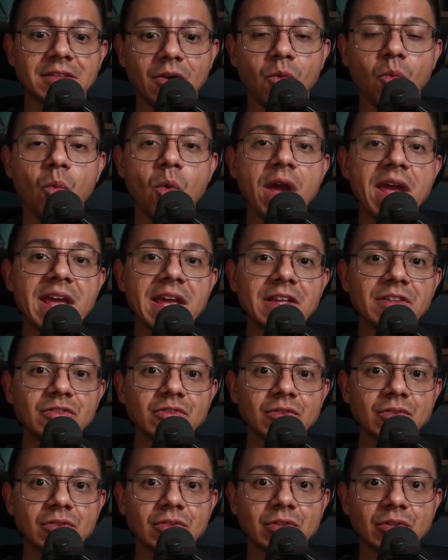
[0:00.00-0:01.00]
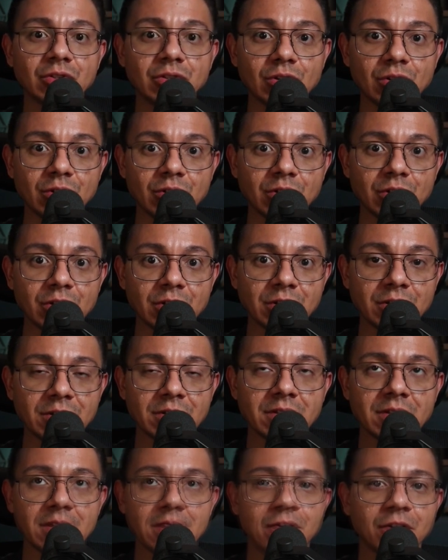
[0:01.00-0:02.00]
a way to
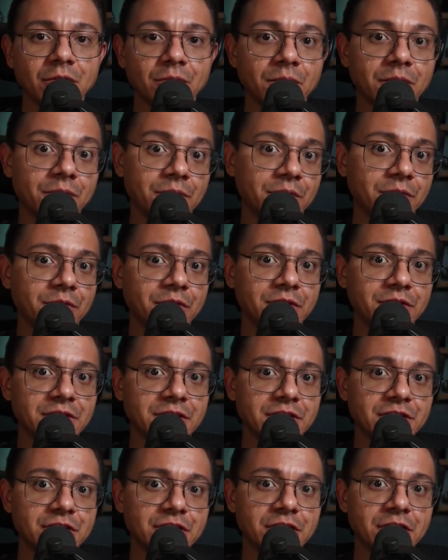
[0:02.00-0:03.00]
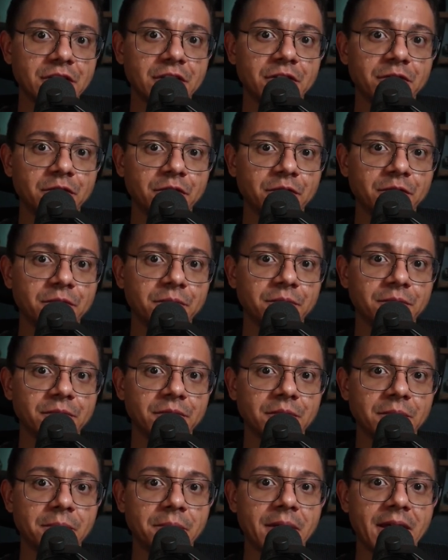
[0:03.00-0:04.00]
learn, starting with reverse engineering from
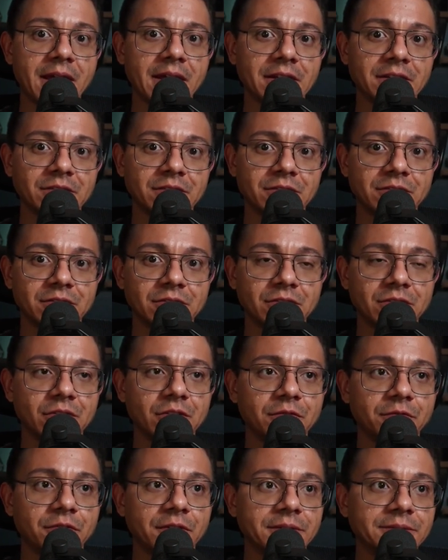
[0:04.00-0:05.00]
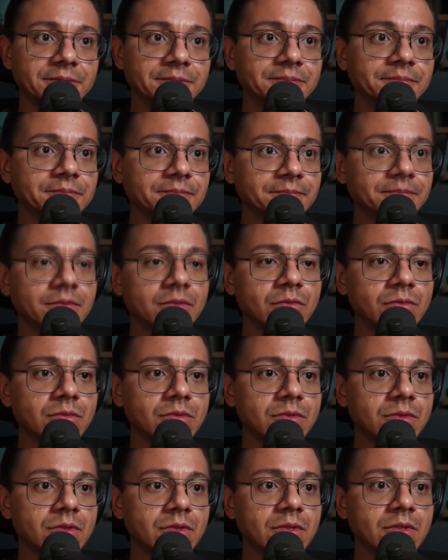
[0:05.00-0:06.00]
the back to the front.
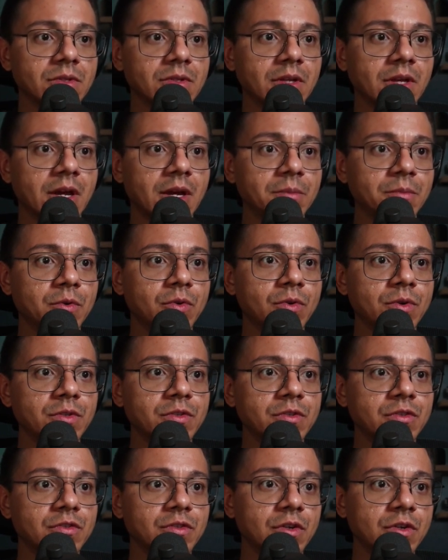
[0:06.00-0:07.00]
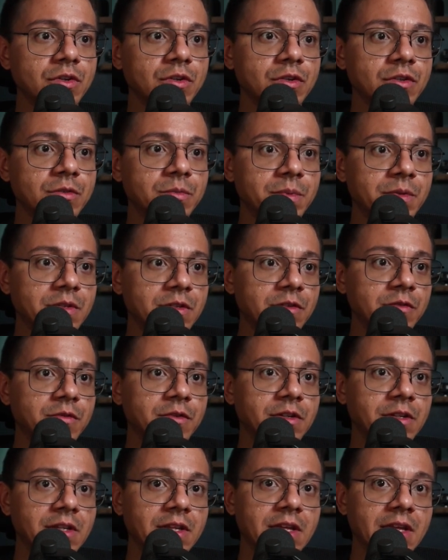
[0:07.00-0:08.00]
So I'm going to show you
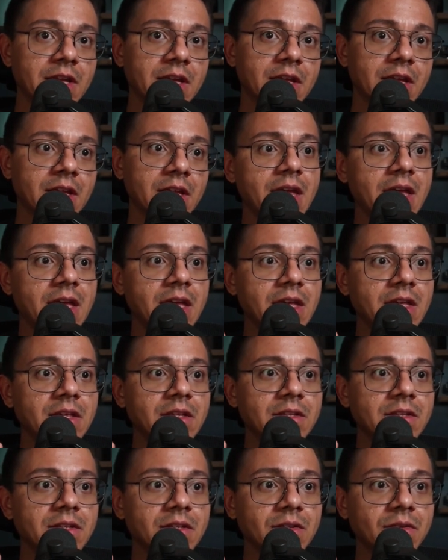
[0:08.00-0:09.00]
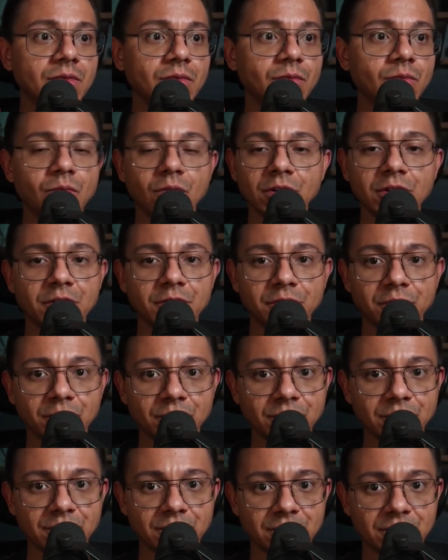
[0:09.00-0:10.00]
specifically a
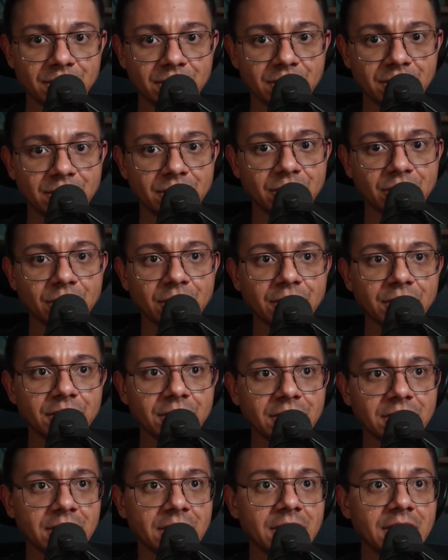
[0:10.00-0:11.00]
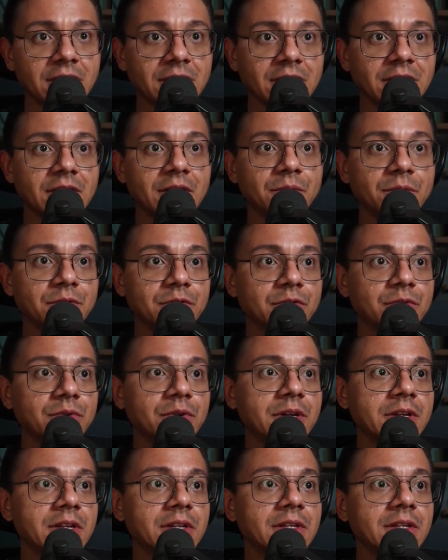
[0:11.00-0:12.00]
wonderful starter that was
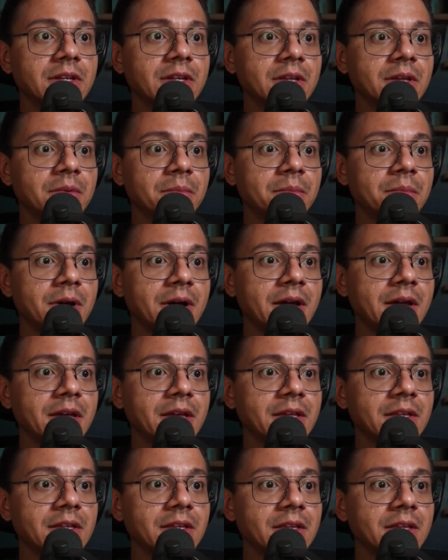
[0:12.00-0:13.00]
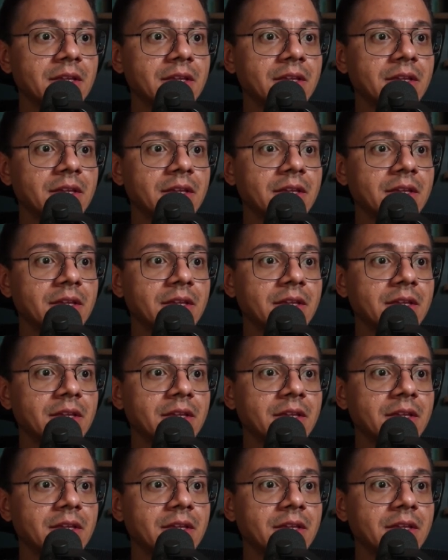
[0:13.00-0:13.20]
created by